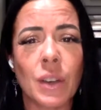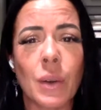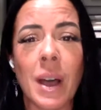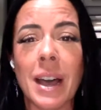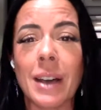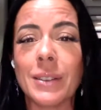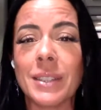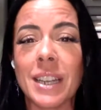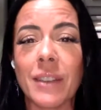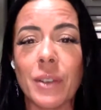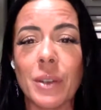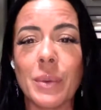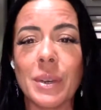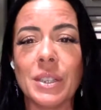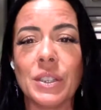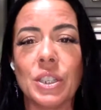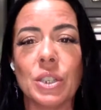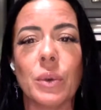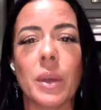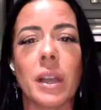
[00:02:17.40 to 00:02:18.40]
So how's
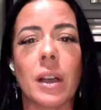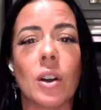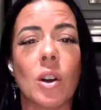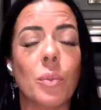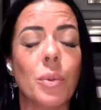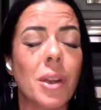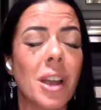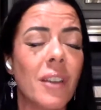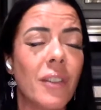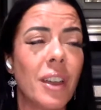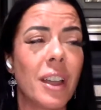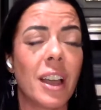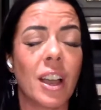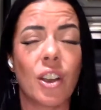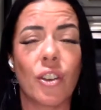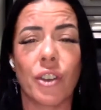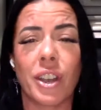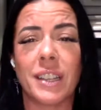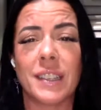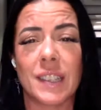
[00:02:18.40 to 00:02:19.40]
everyone doing? I hope you're
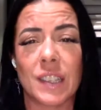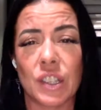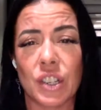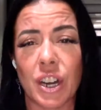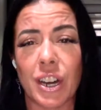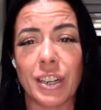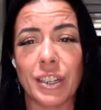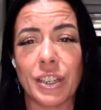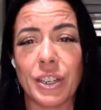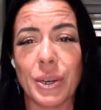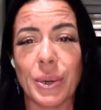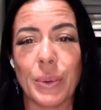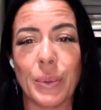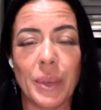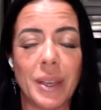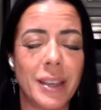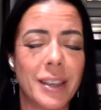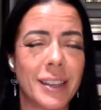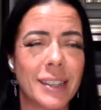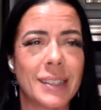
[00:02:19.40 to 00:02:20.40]
having a great start to
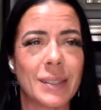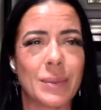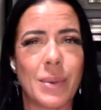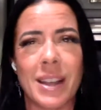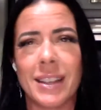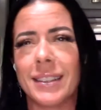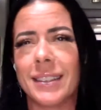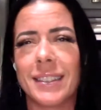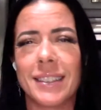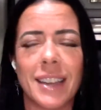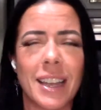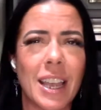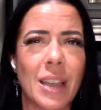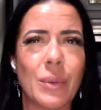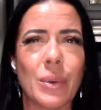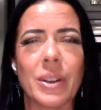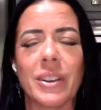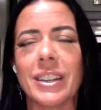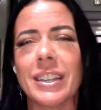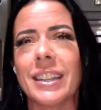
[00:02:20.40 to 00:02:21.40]
your week. It's
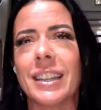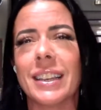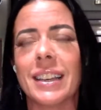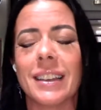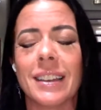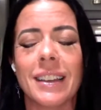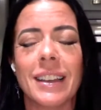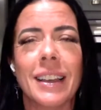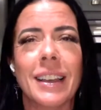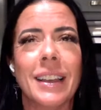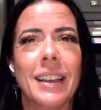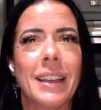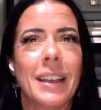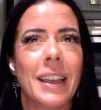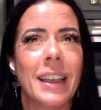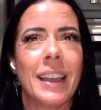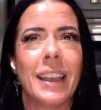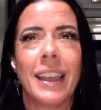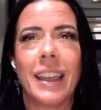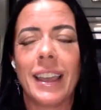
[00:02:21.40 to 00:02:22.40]
Wednesday. We're
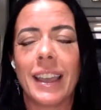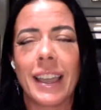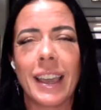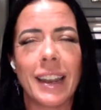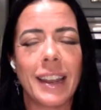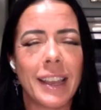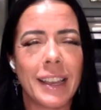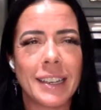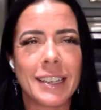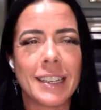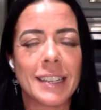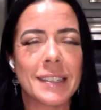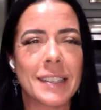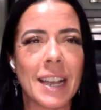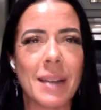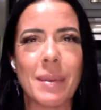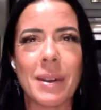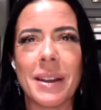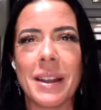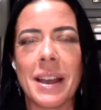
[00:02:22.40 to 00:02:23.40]
getting
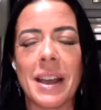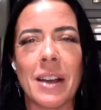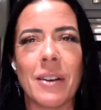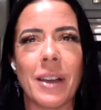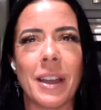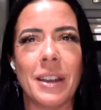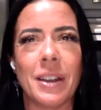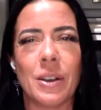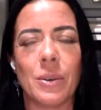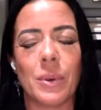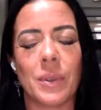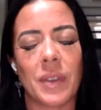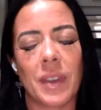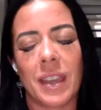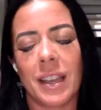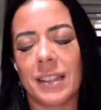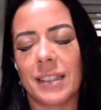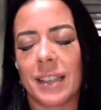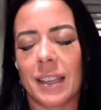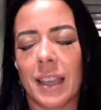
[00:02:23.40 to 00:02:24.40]
into summer now. I know
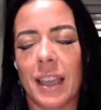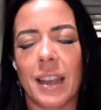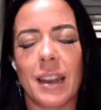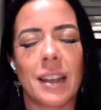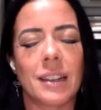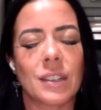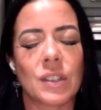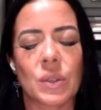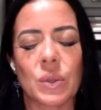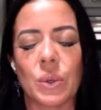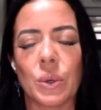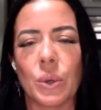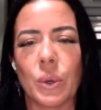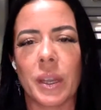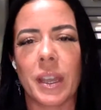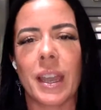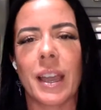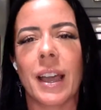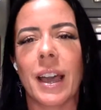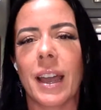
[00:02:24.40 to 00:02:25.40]
with kids getting out of
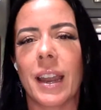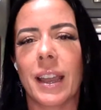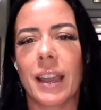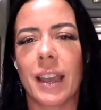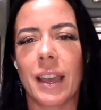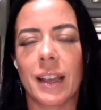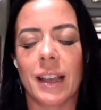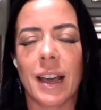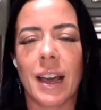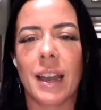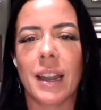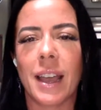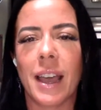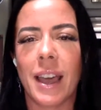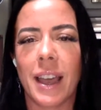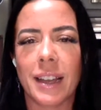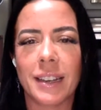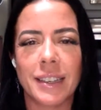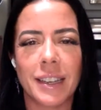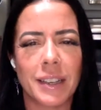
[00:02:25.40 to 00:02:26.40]
school, it can kind of get
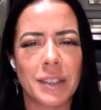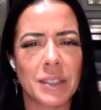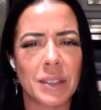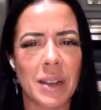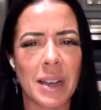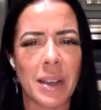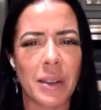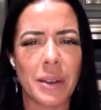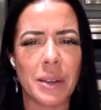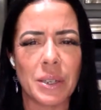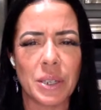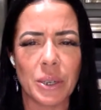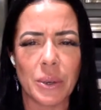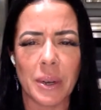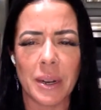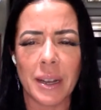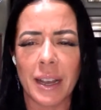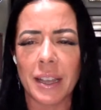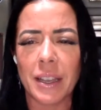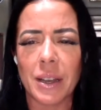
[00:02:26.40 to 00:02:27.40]
kind of hectic. So how are you
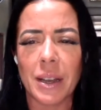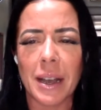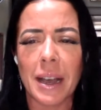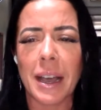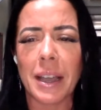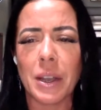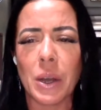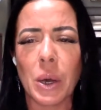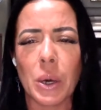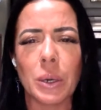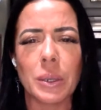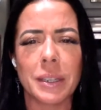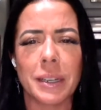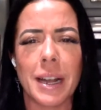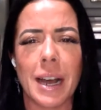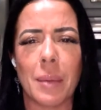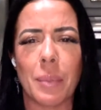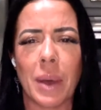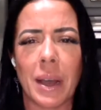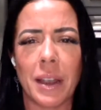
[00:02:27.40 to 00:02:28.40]
doing? How you
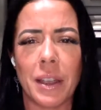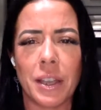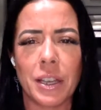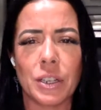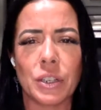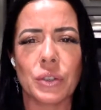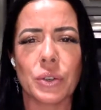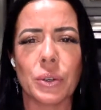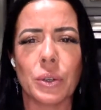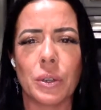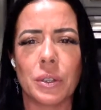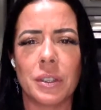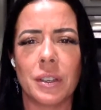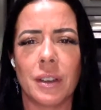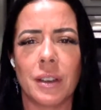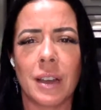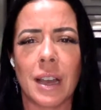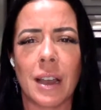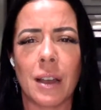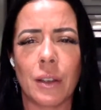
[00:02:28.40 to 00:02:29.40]
holding up? How are you
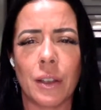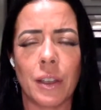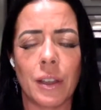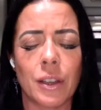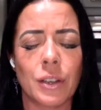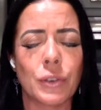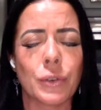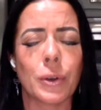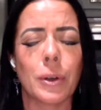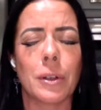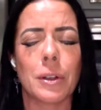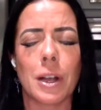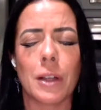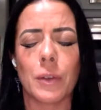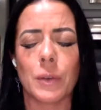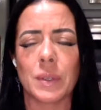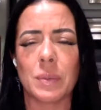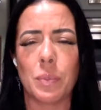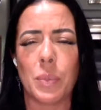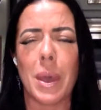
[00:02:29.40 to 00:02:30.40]
controlling it? How are you
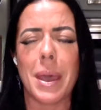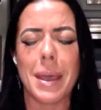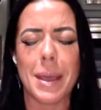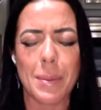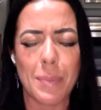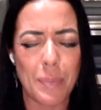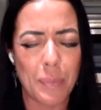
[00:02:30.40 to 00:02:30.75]
controlling all those